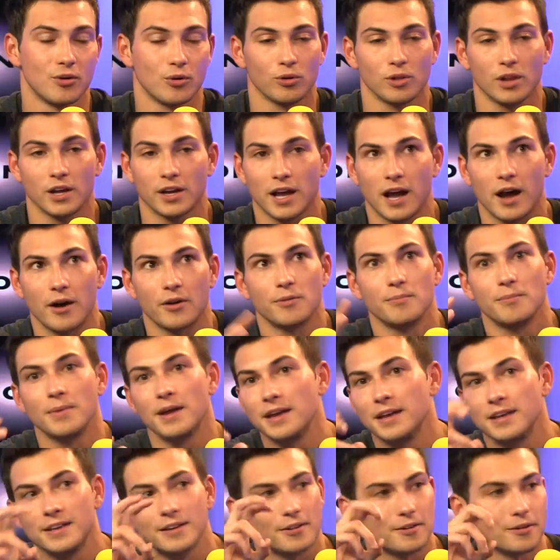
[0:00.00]
or like how to
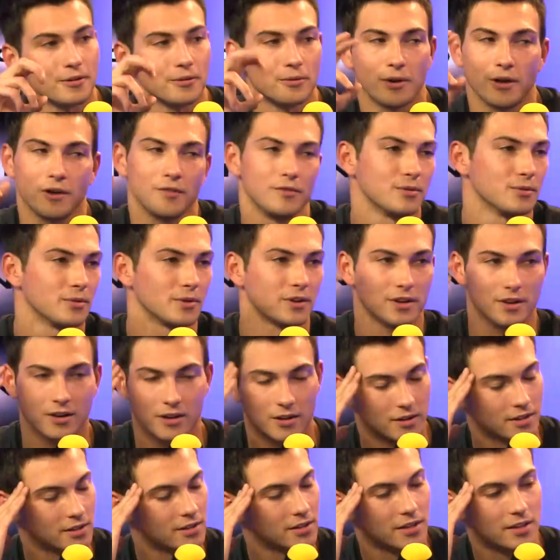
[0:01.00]
make it or whatever you want to
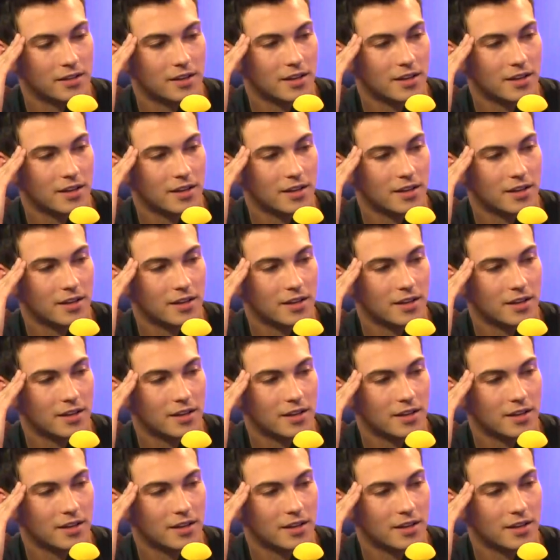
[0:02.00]
call it. Like.